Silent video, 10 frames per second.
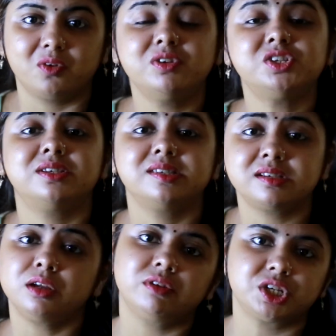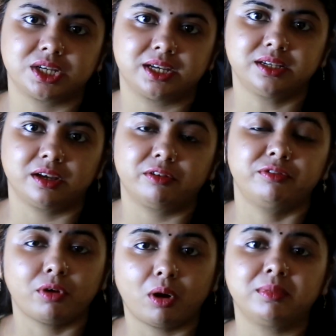which distinguish it
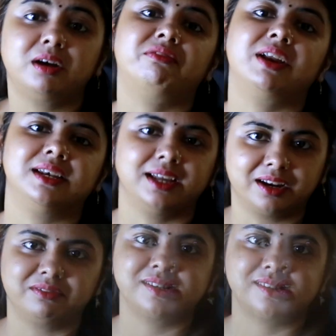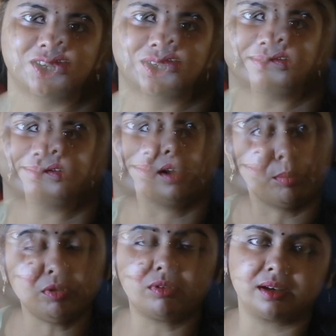from a friendly conversation.
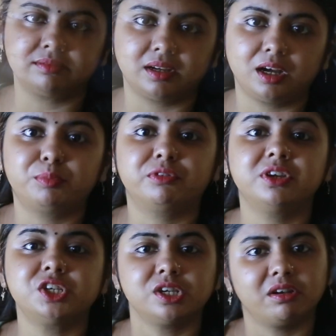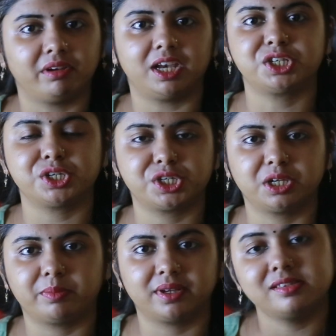Number 1, a professional relationship.